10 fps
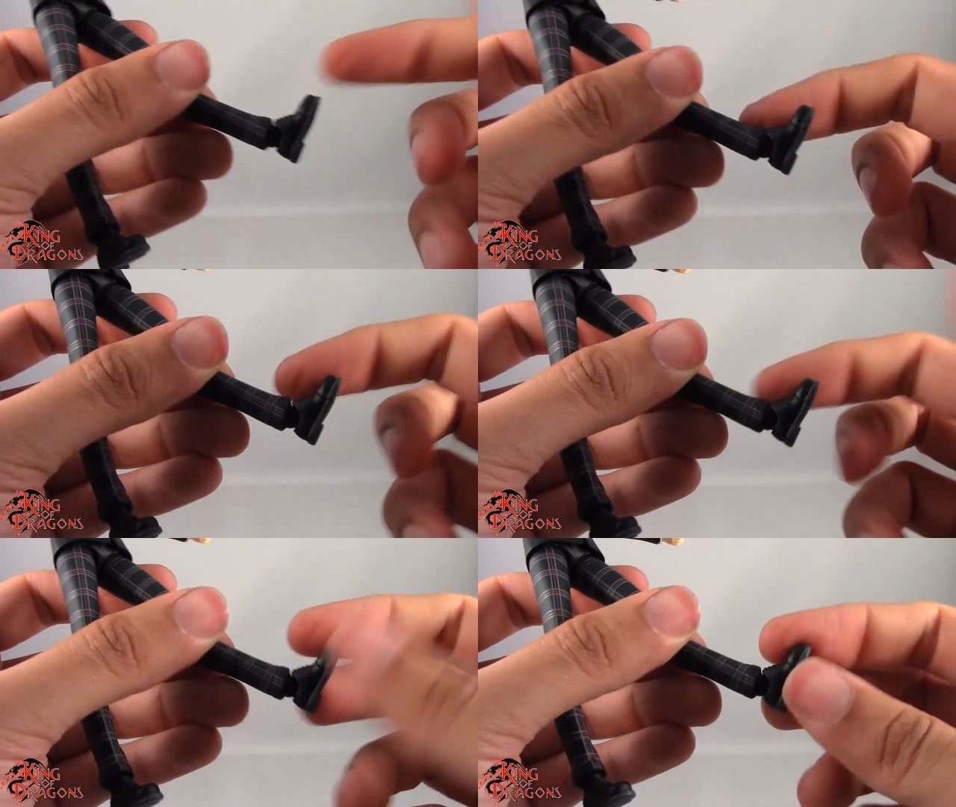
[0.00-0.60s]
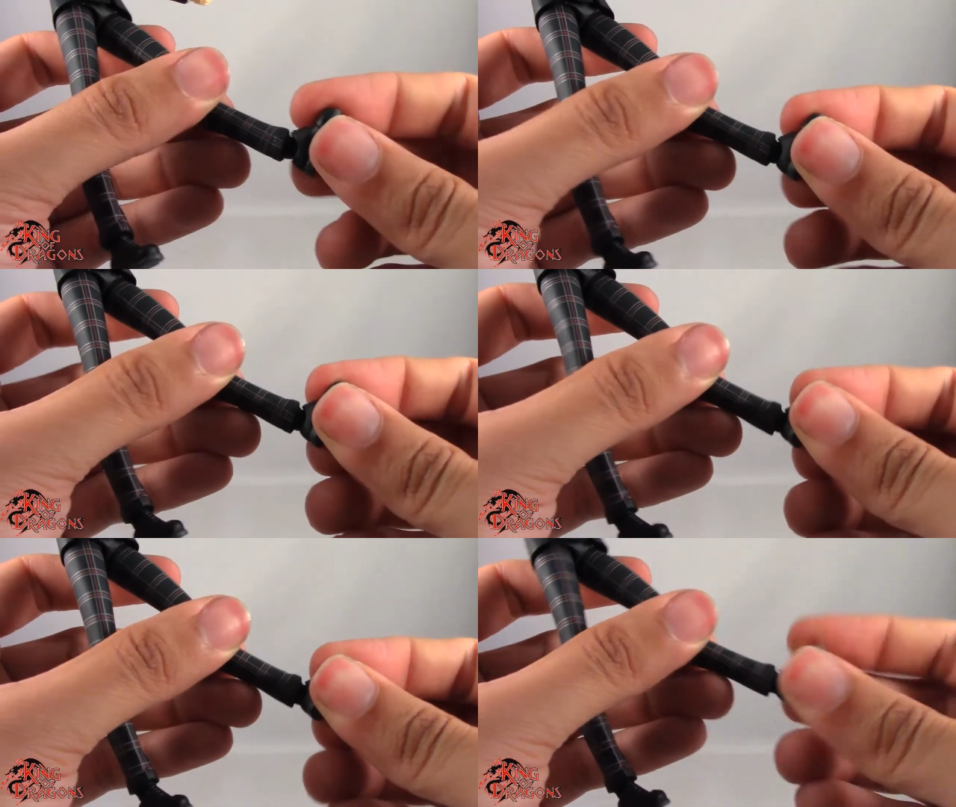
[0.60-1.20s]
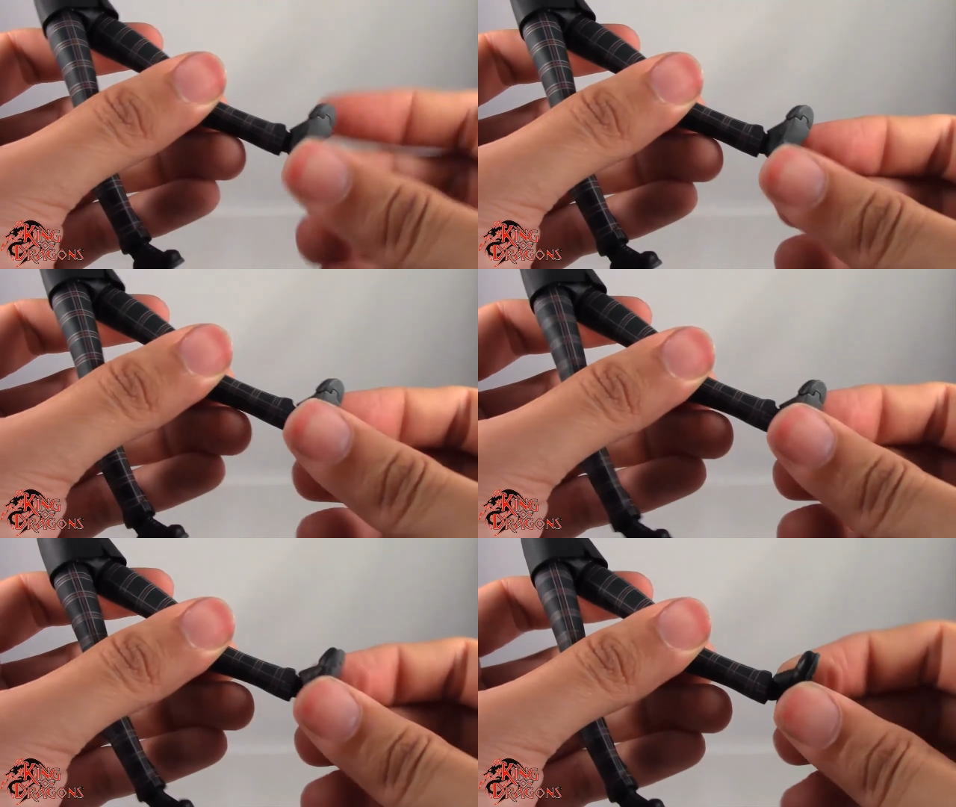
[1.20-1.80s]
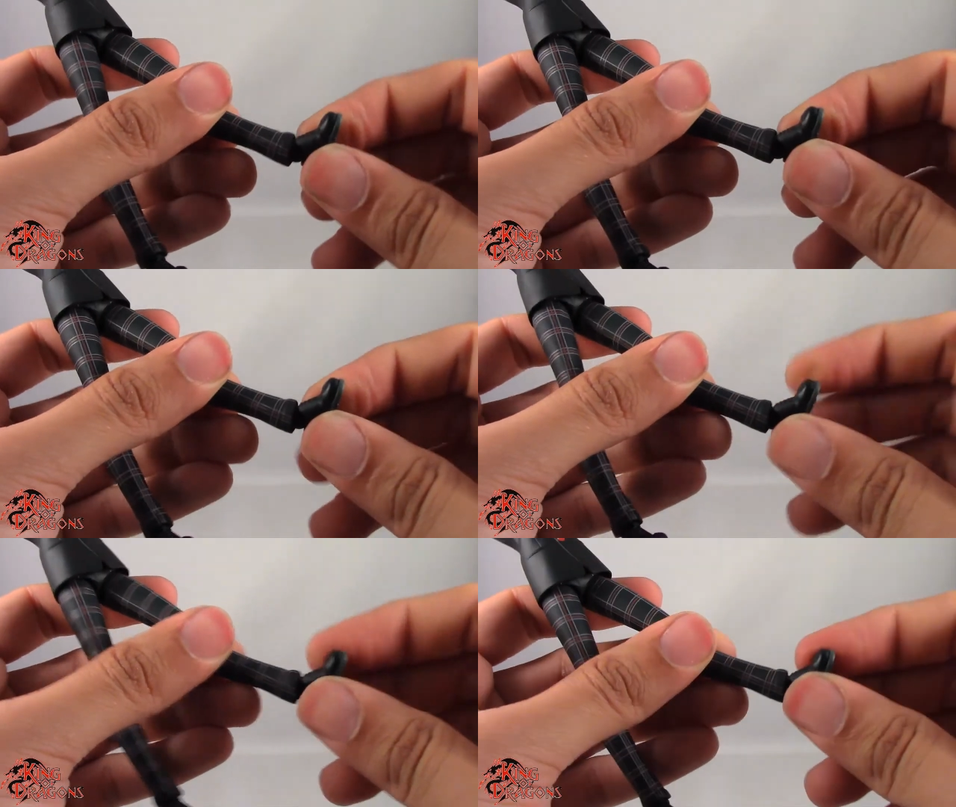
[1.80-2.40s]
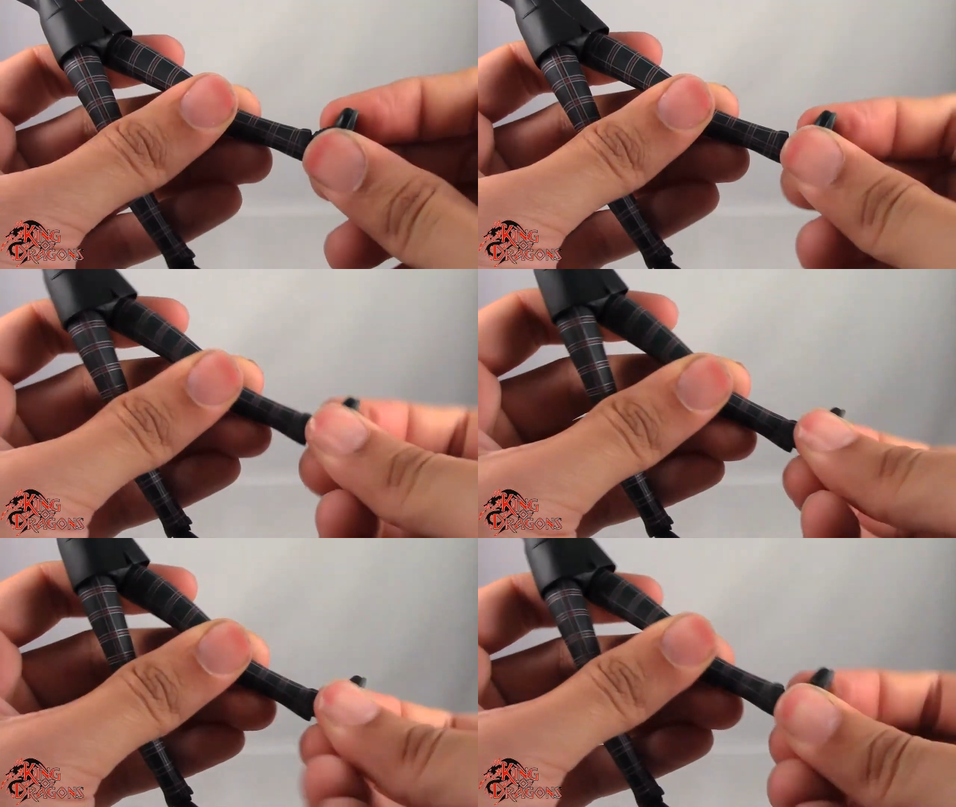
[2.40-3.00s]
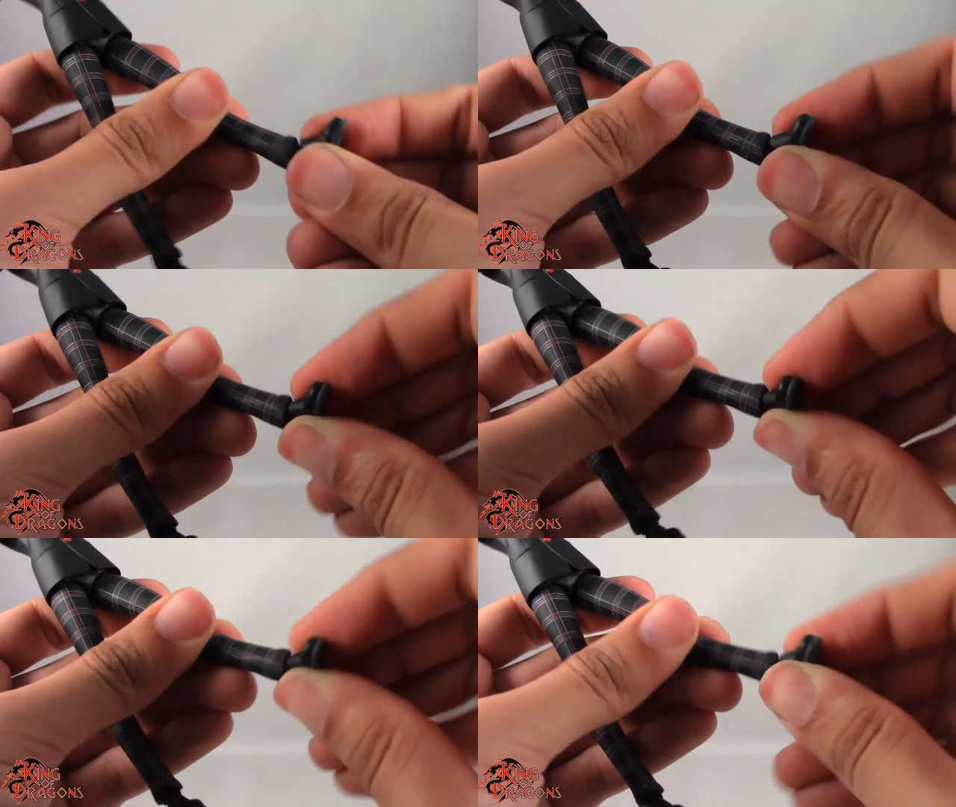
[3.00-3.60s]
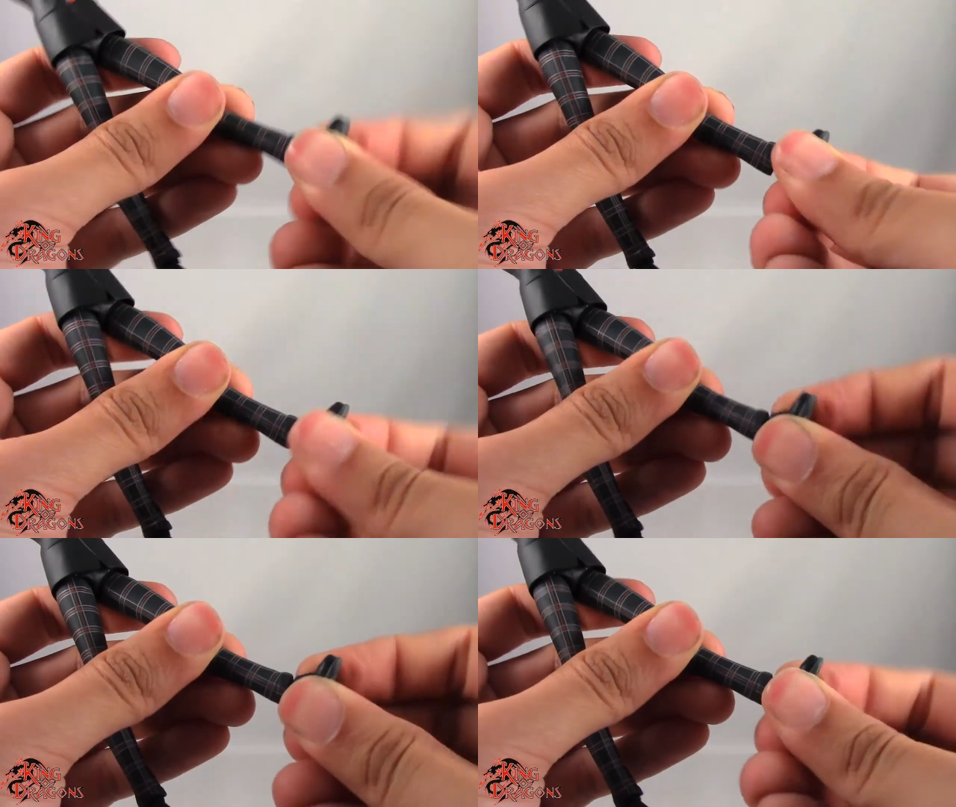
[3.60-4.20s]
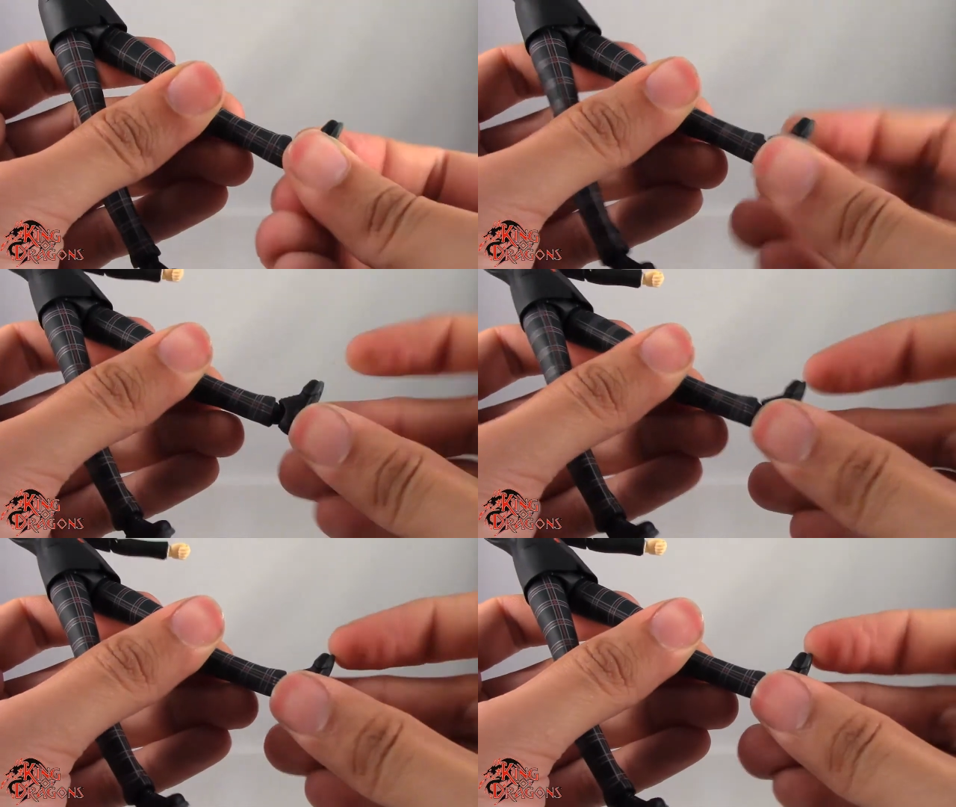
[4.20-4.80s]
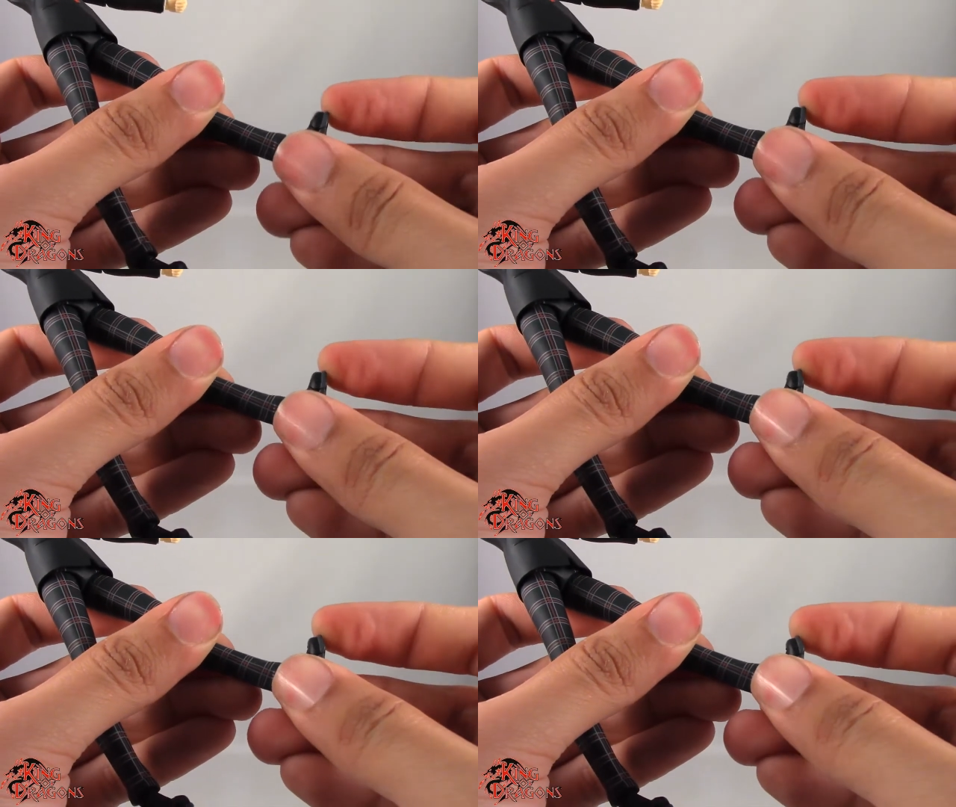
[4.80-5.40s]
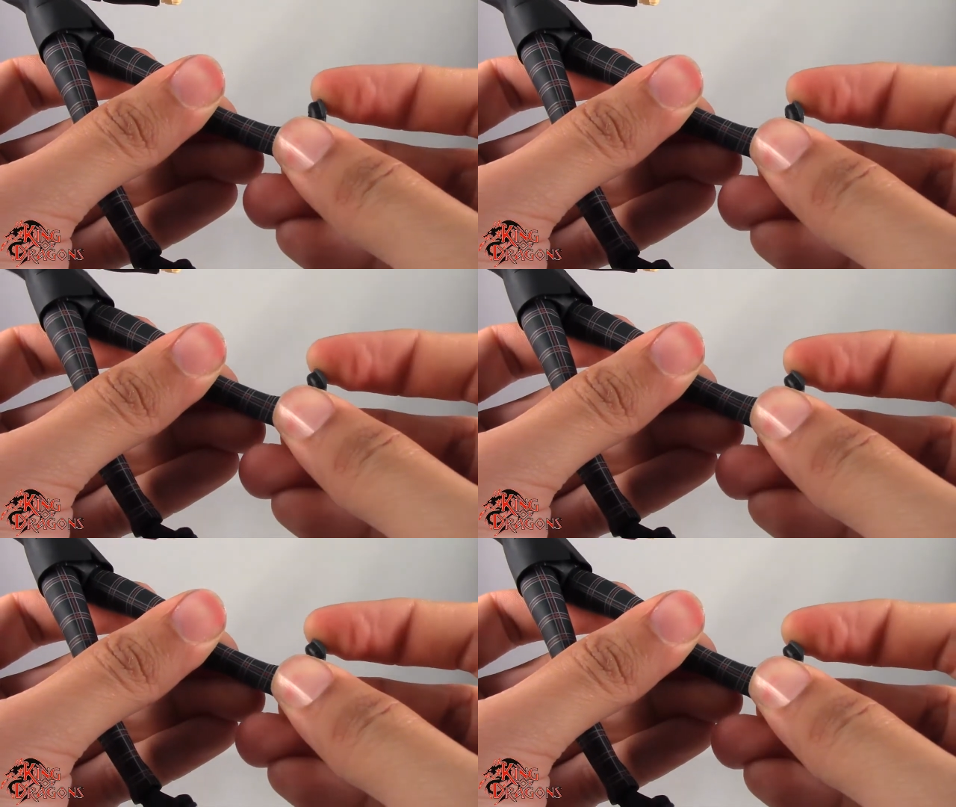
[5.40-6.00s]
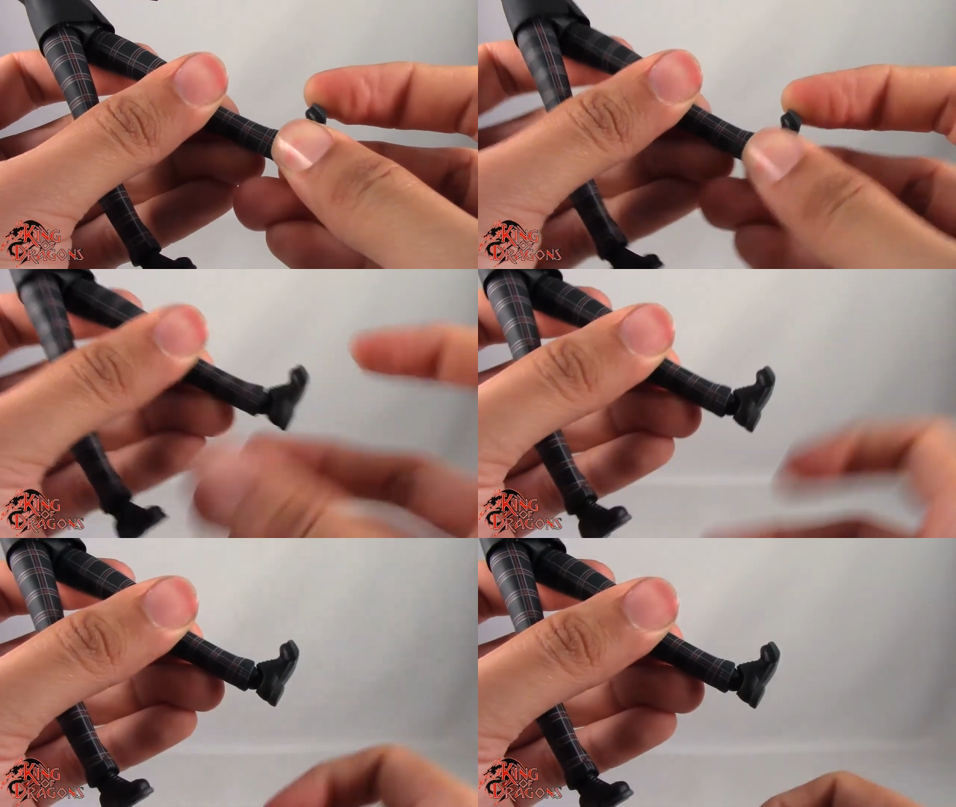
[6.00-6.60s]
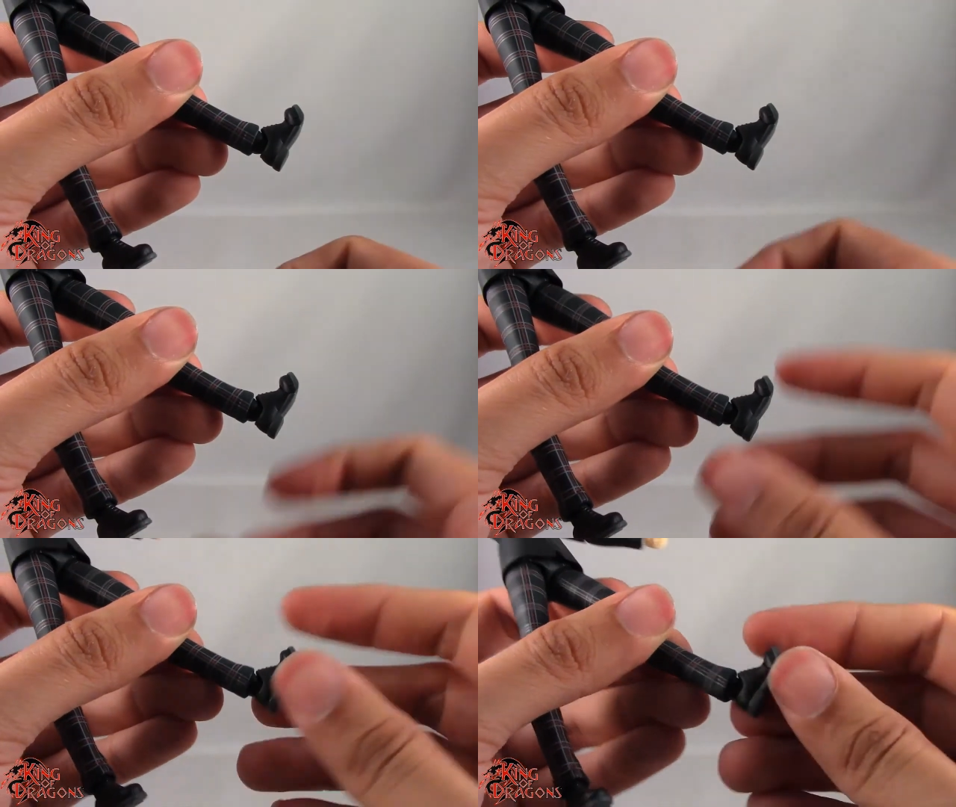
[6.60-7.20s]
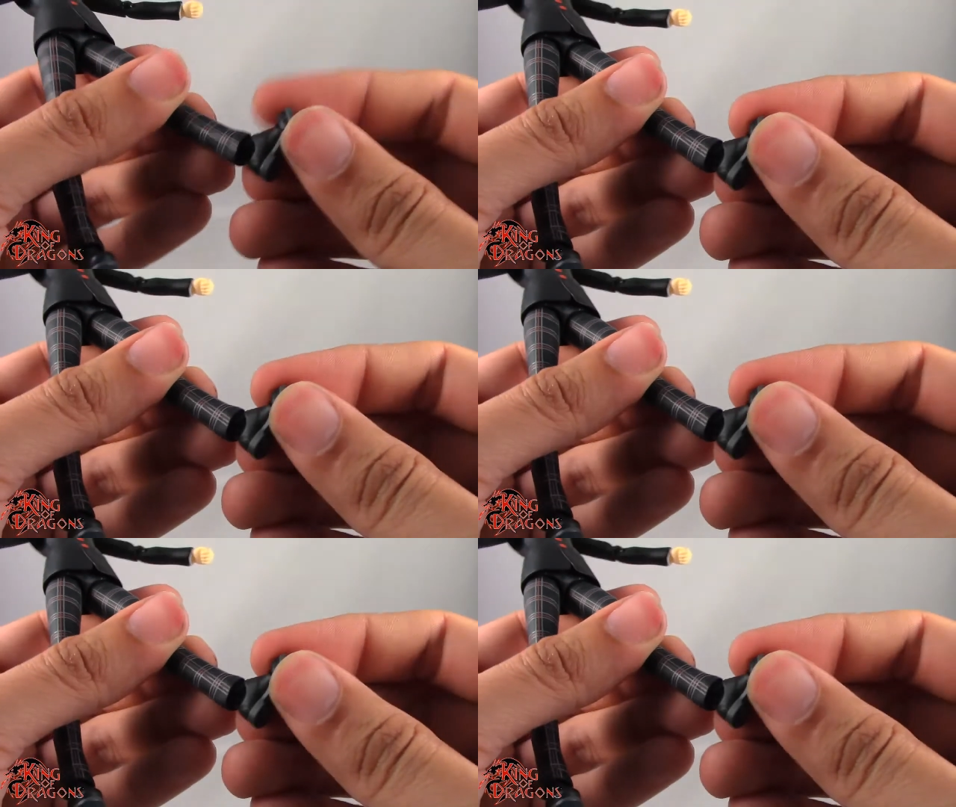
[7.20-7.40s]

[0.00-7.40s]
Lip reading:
[unreadable: no face in view]